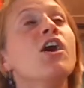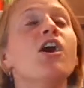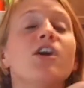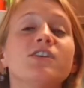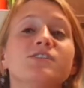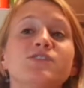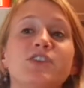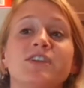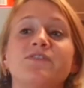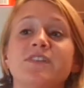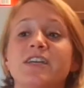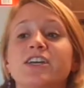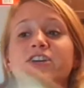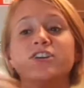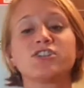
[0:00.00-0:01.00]
Also, you can feel
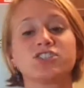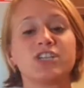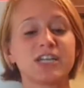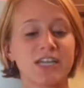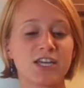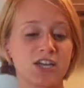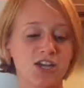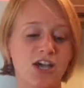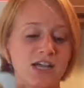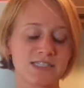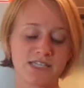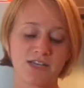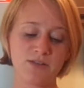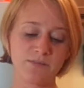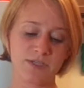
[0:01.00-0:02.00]
like you're shaking a
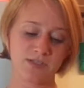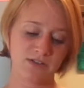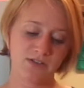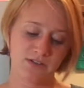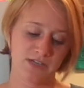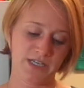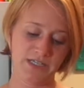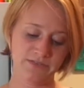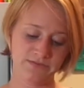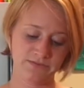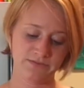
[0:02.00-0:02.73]
cocktail, but you're not.